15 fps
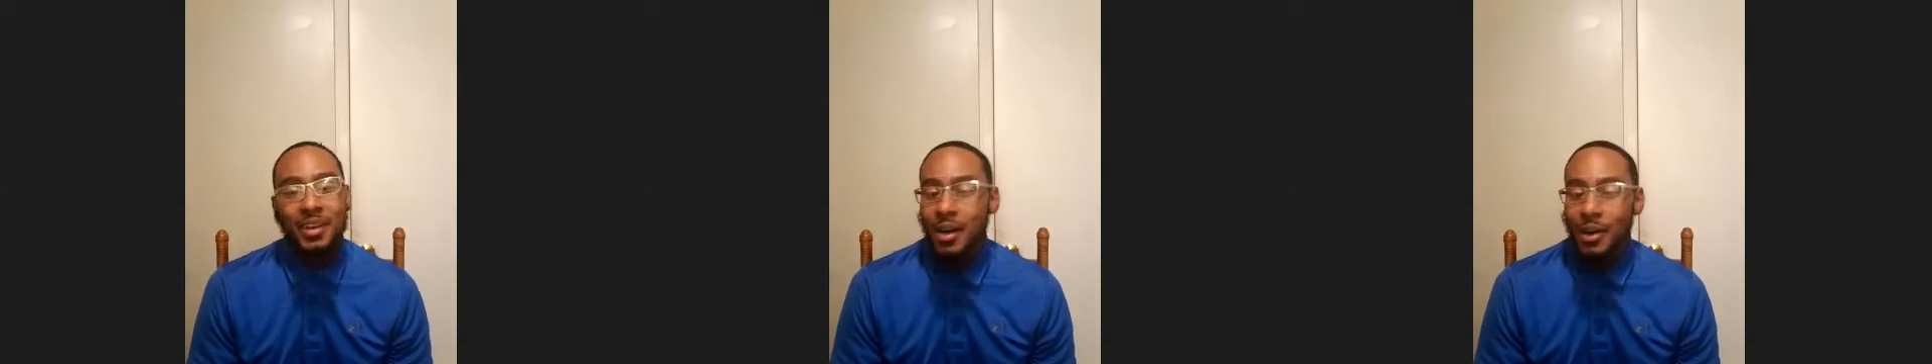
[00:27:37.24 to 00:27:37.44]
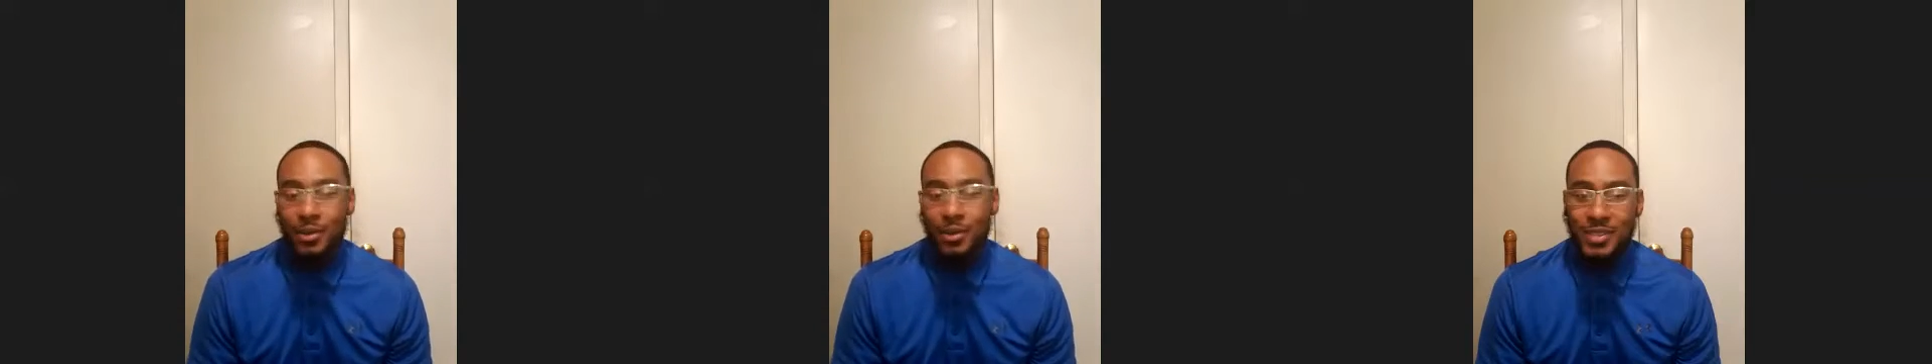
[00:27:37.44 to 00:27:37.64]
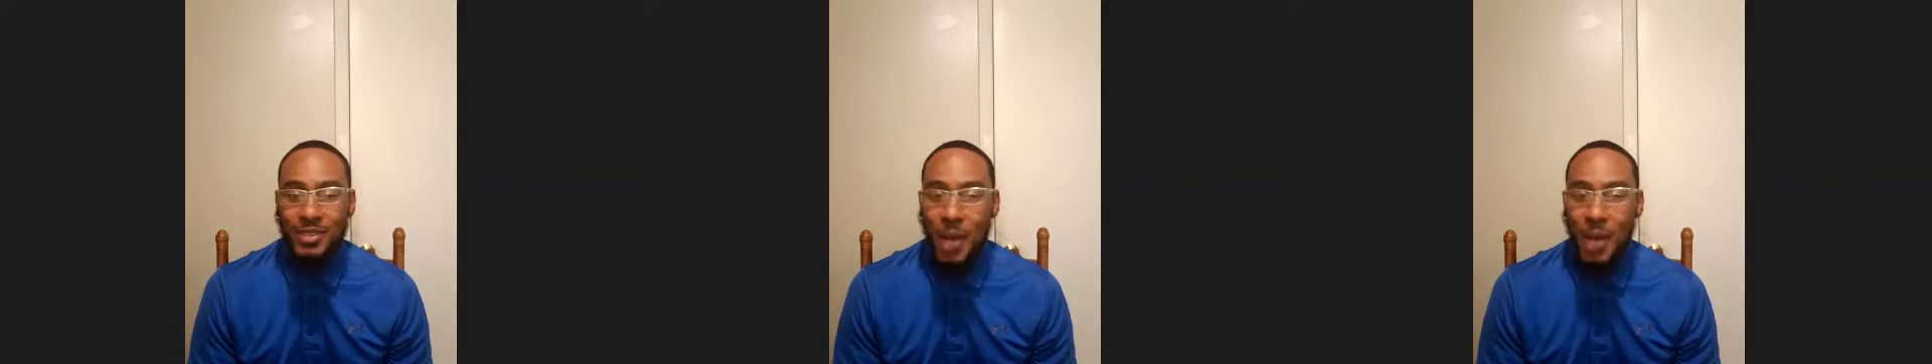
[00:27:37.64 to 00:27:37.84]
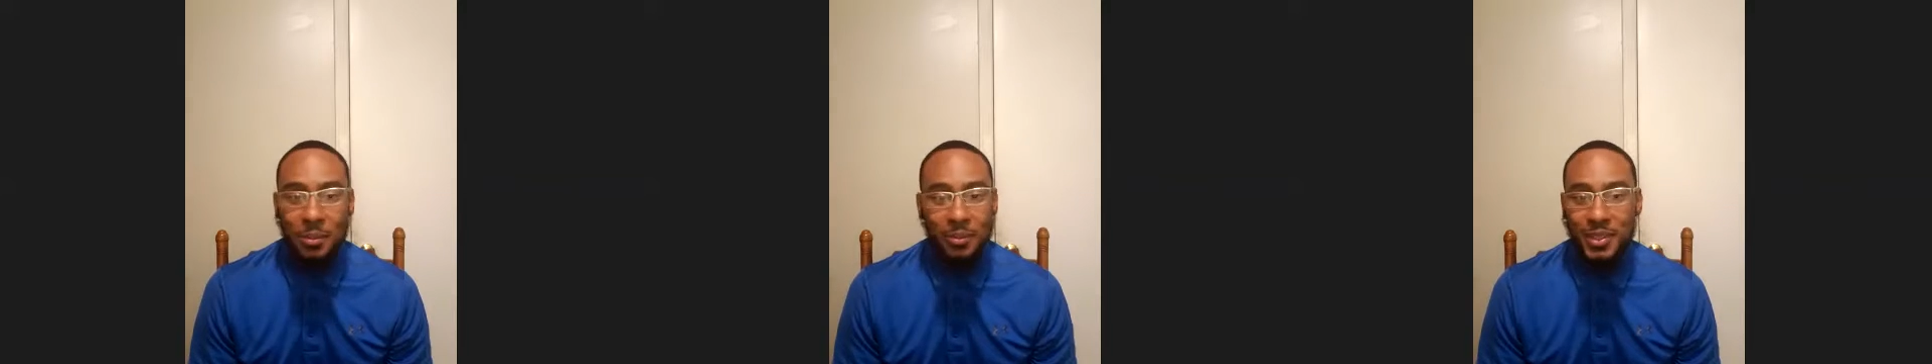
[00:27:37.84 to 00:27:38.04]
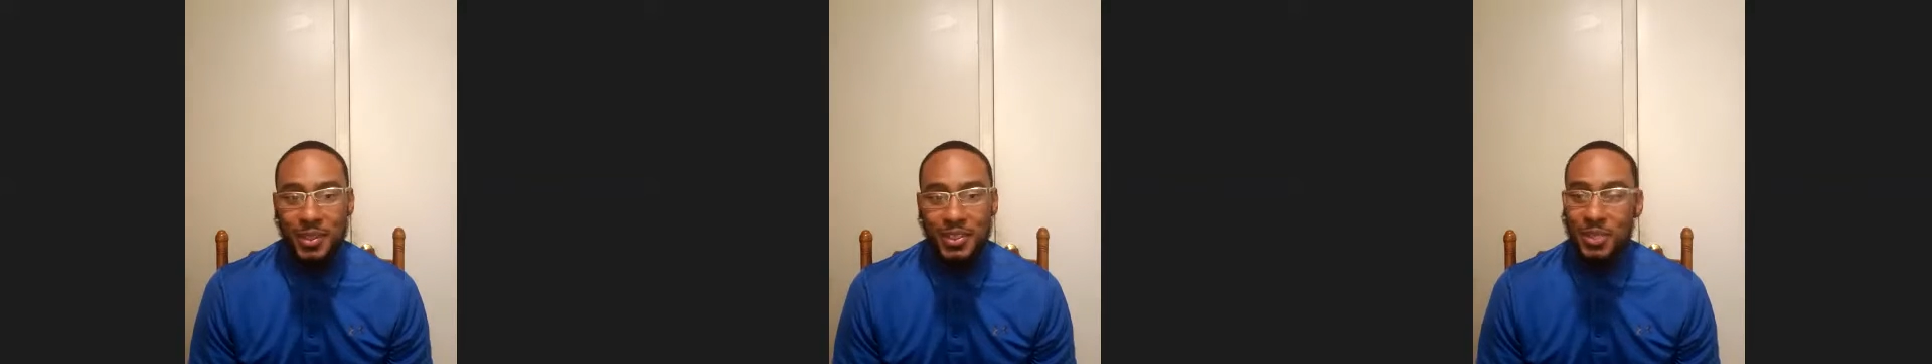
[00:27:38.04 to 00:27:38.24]
on top of
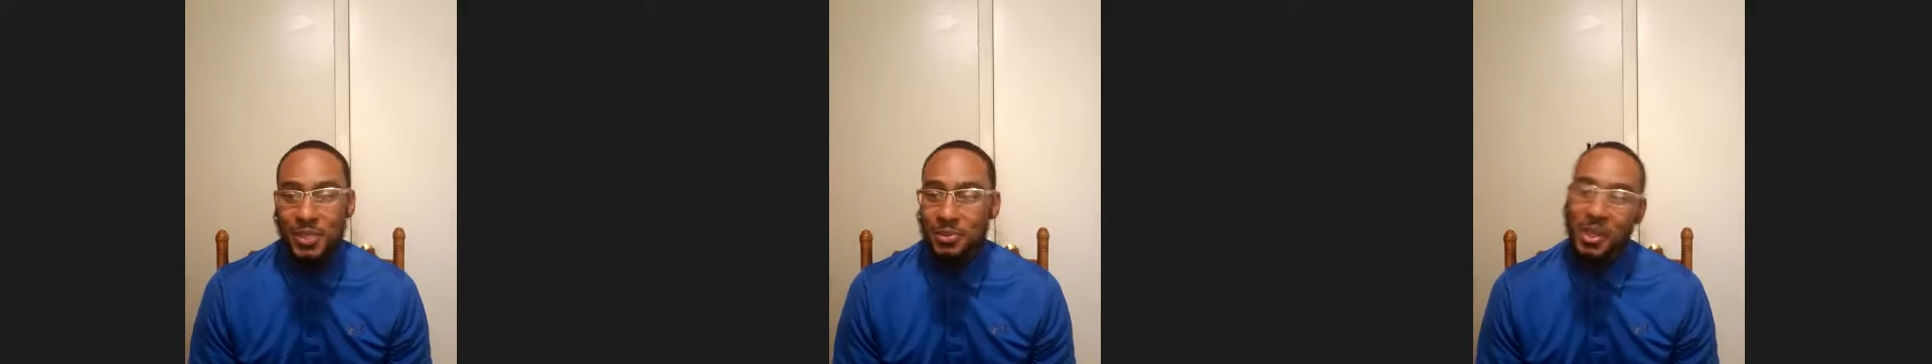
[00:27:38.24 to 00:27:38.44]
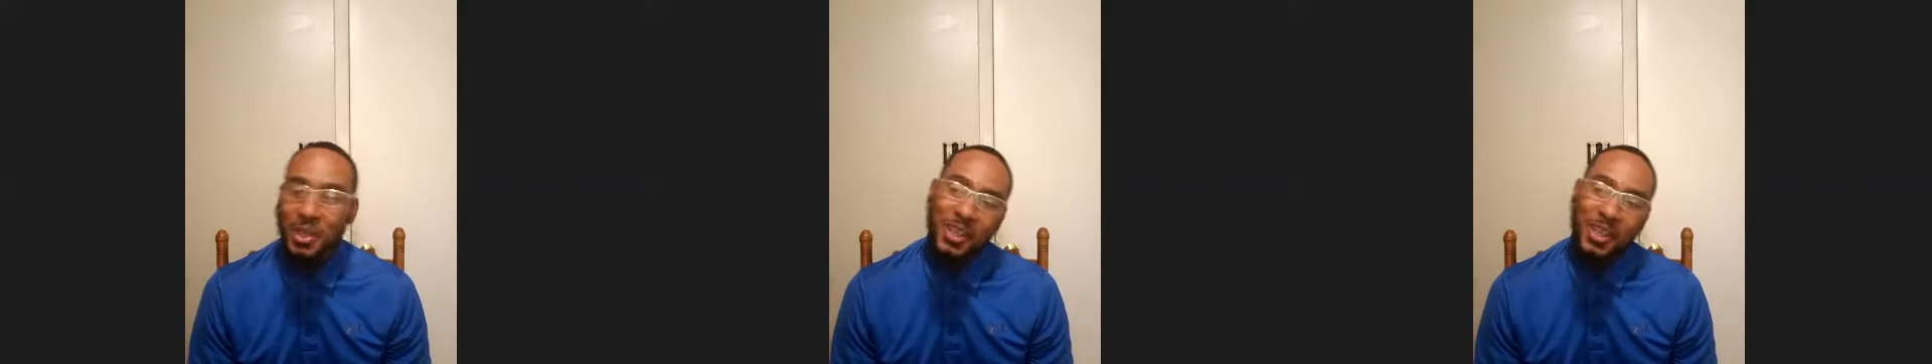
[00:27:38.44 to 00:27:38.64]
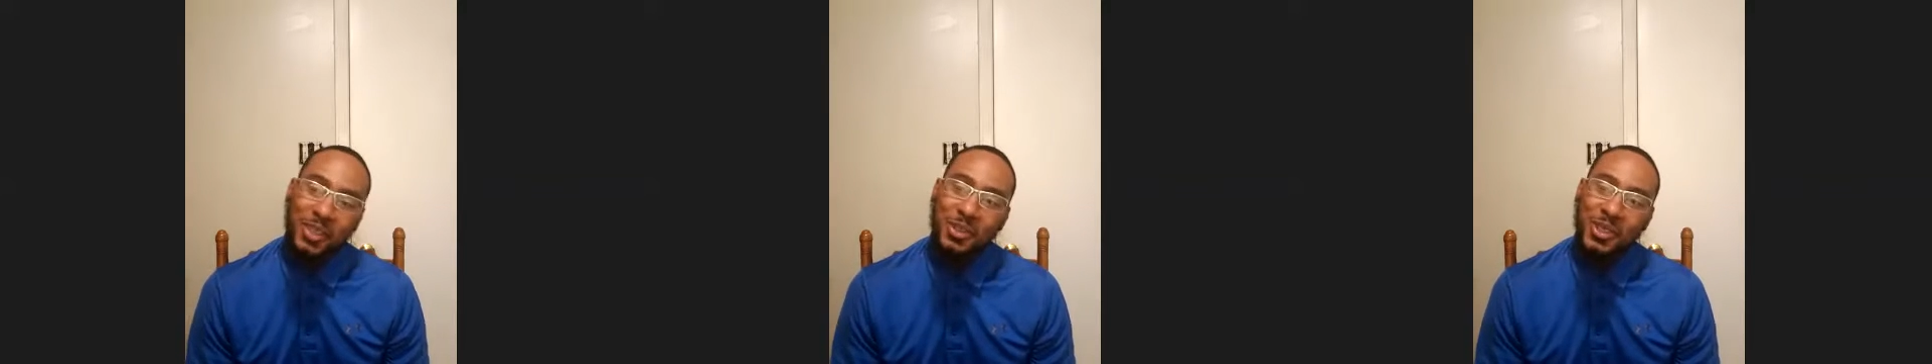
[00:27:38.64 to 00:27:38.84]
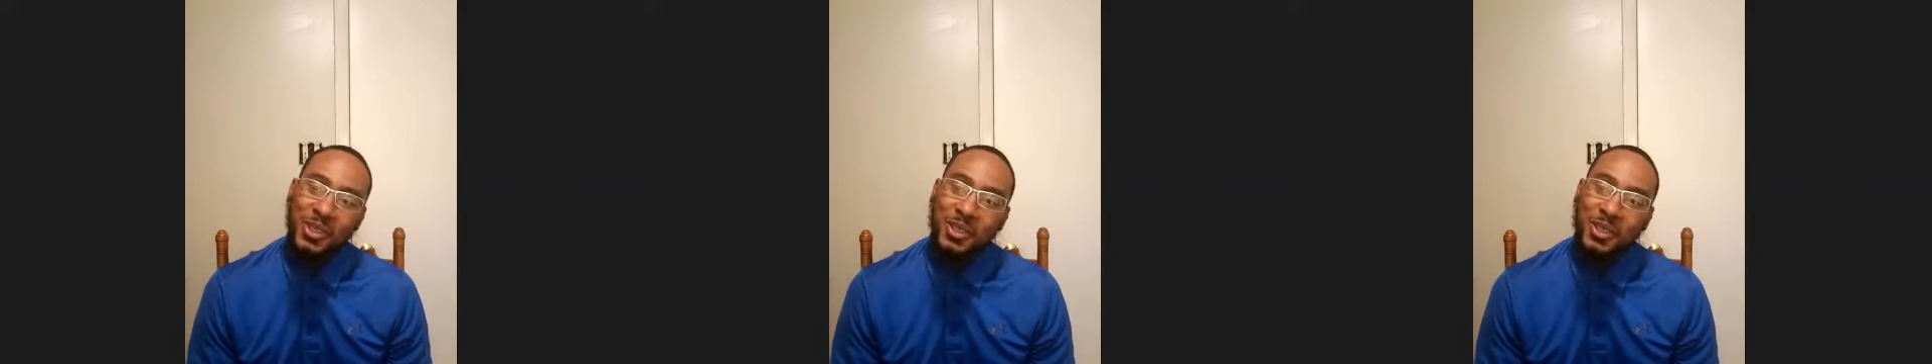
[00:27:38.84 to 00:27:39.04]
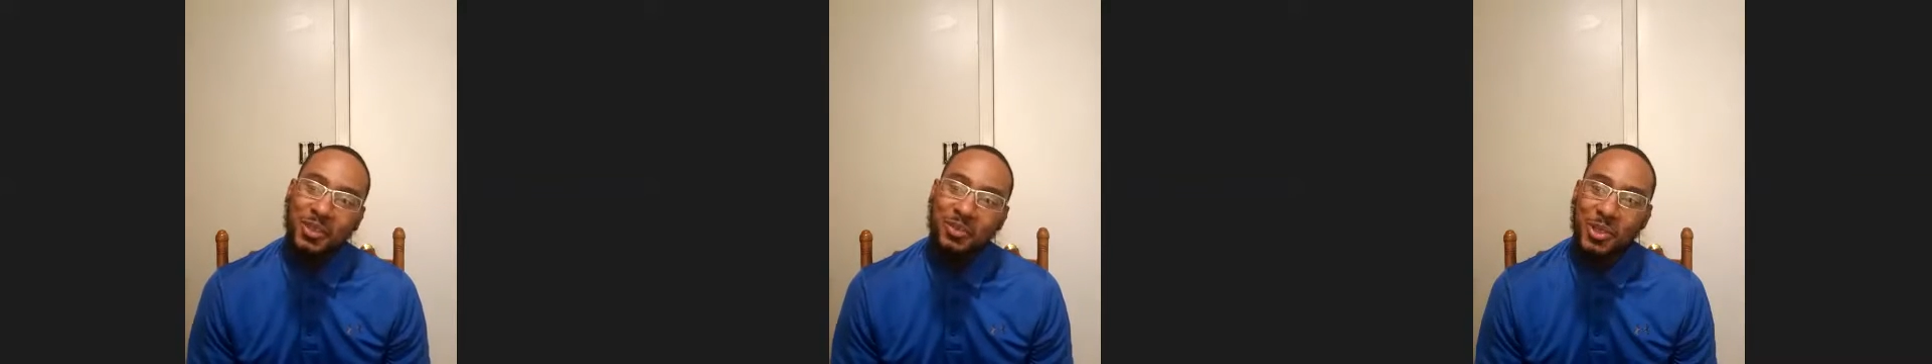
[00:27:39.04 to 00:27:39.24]
me tell me, hey, well,